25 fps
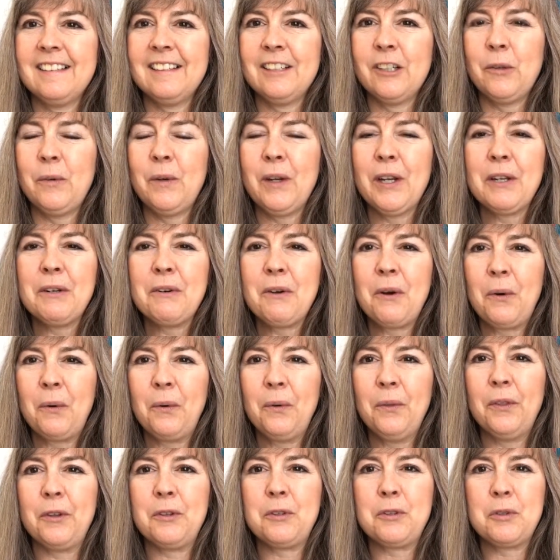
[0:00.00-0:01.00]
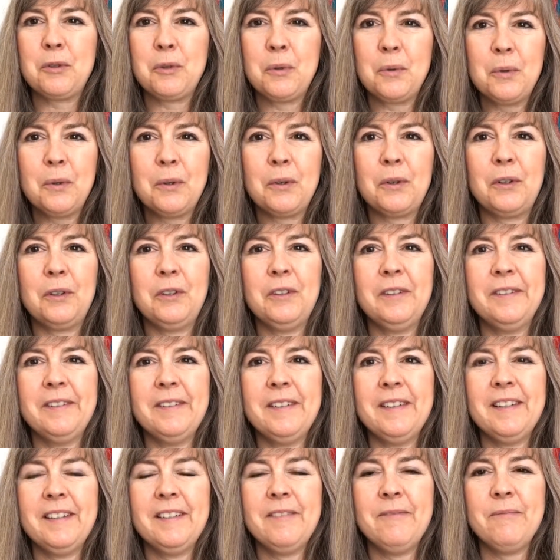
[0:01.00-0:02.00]
We can hold the tool,
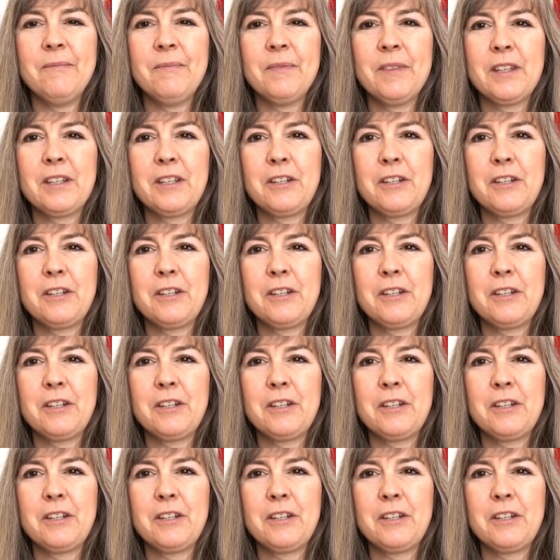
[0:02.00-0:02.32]
the